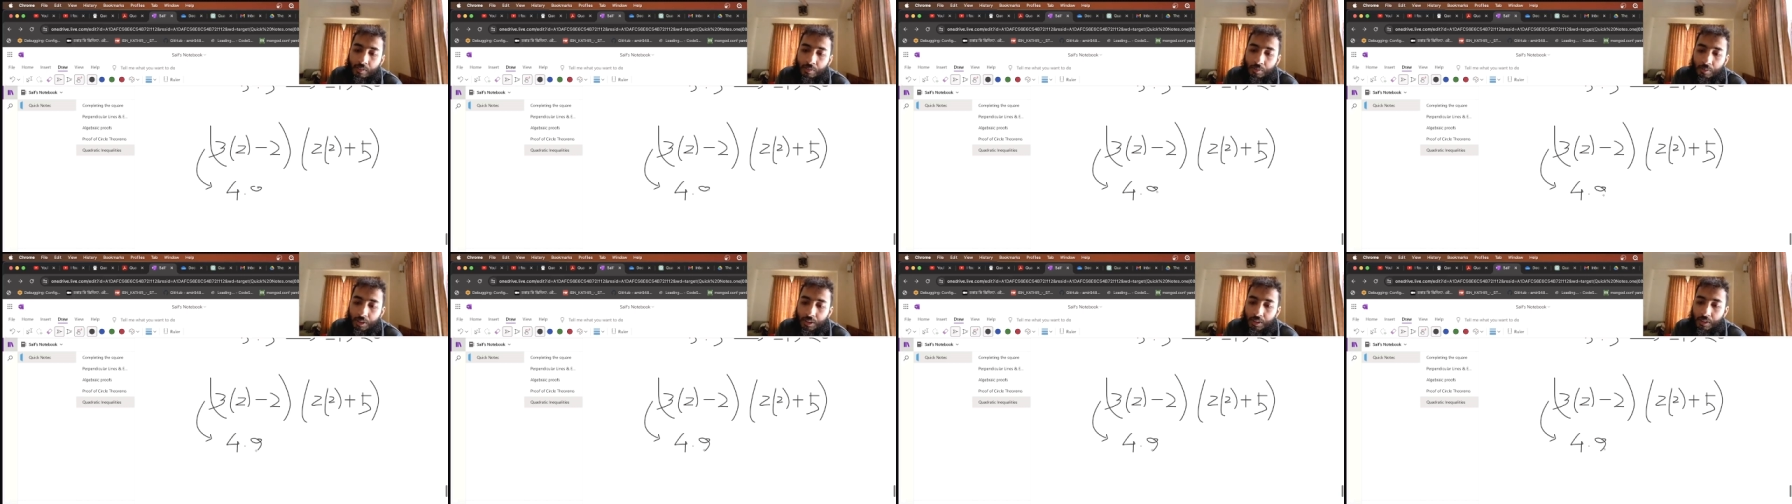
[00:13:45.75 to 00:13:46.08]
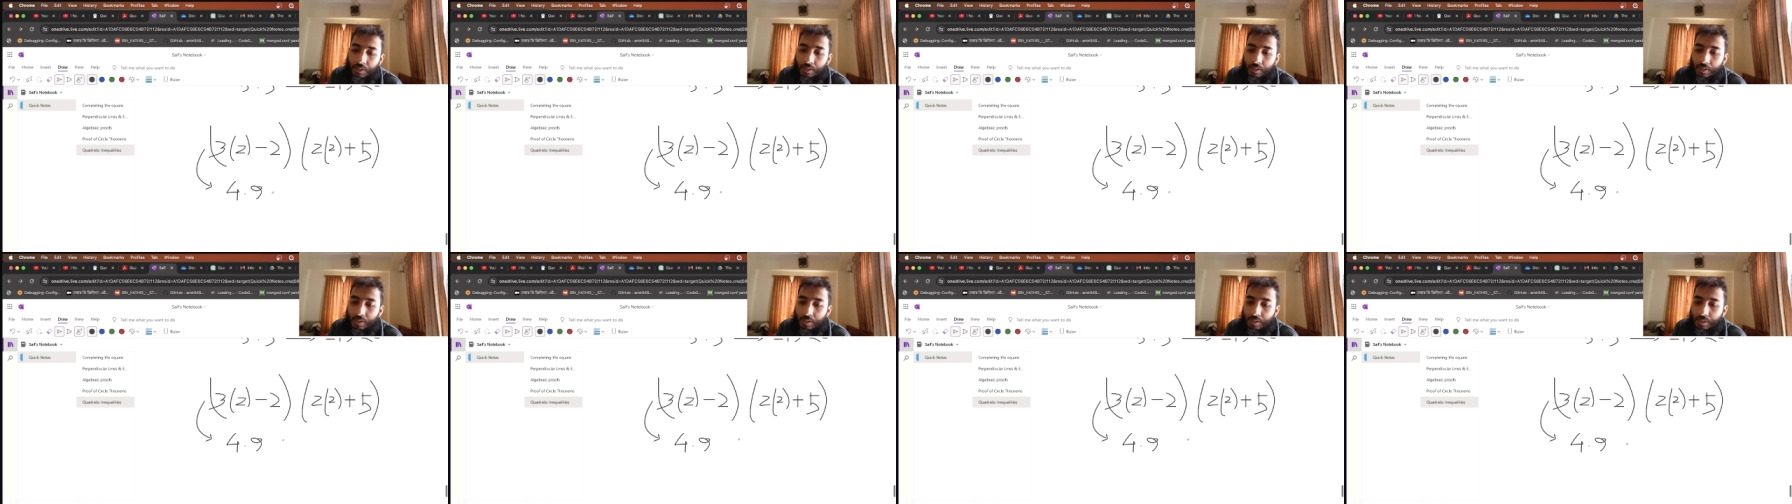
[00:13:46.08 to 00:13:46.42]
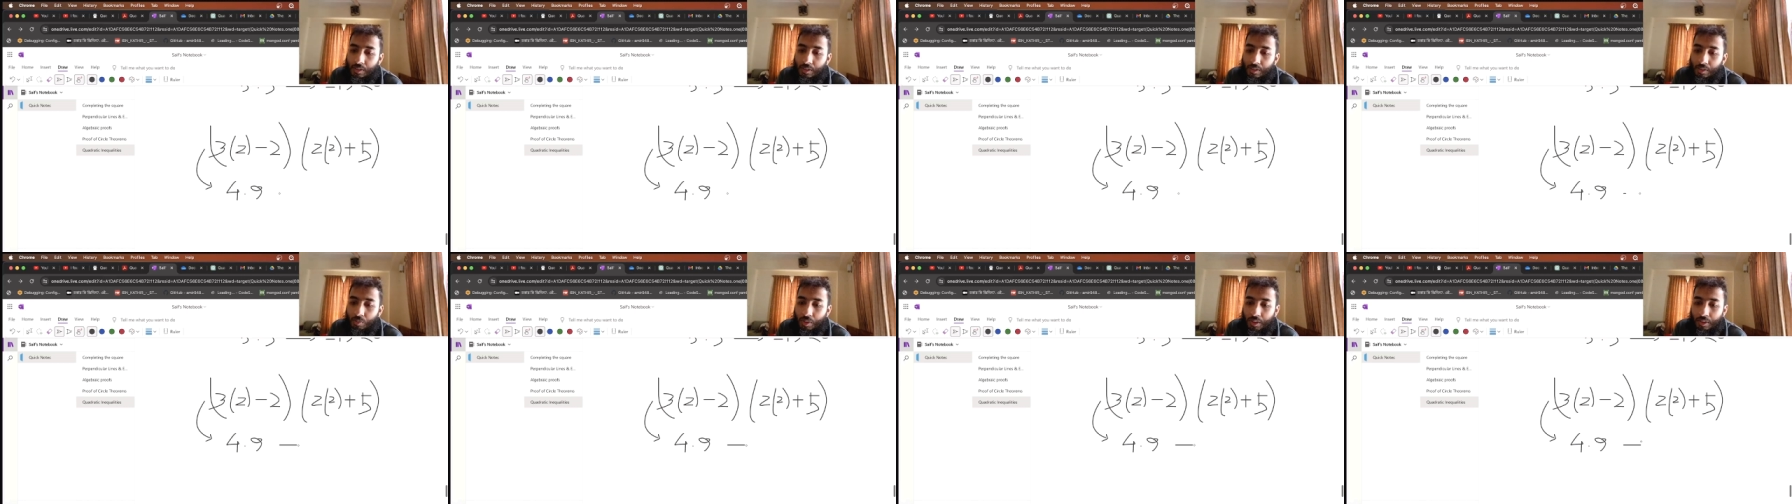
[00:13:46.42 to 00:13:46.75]
which is
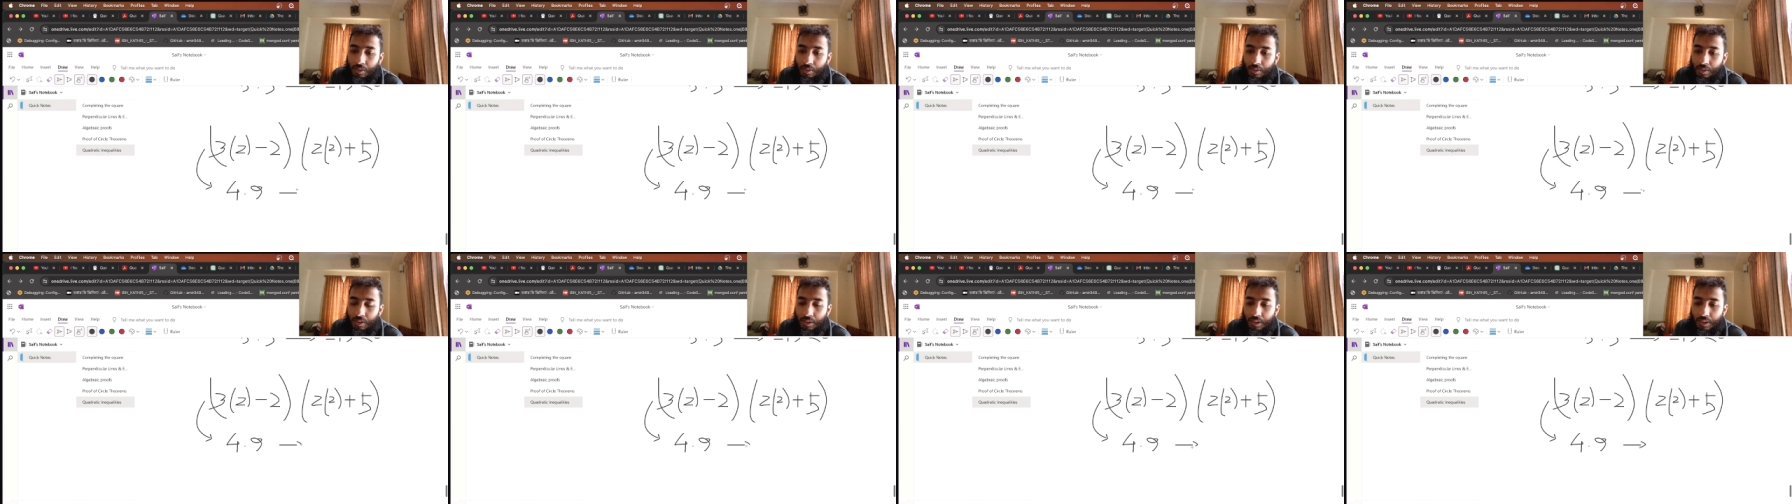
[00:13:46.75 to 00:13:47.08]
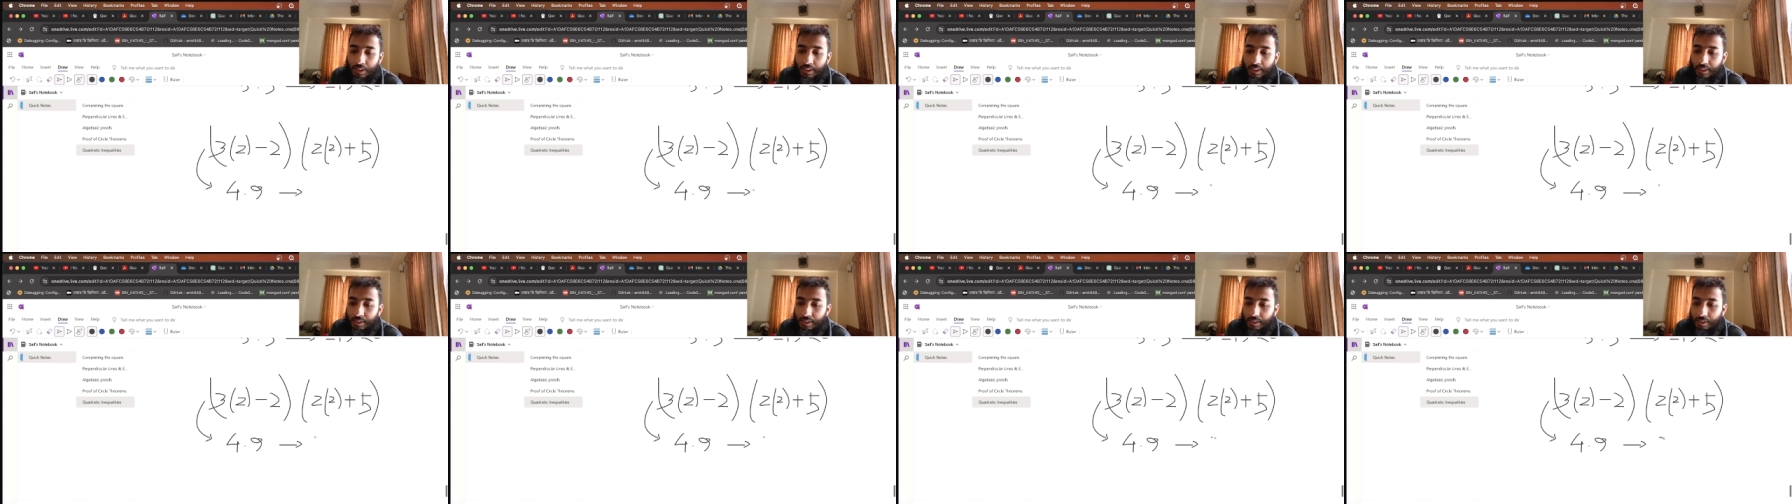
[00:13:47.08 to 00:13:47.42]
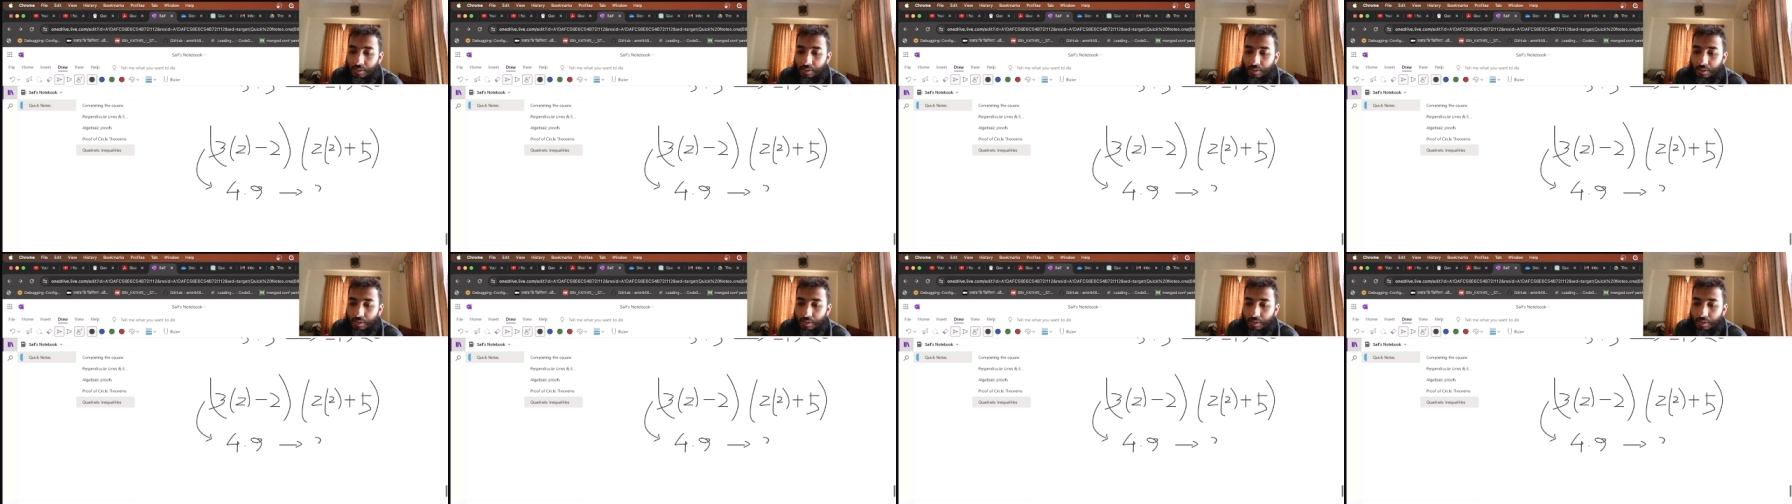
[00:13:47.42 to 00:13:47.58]
what? 36.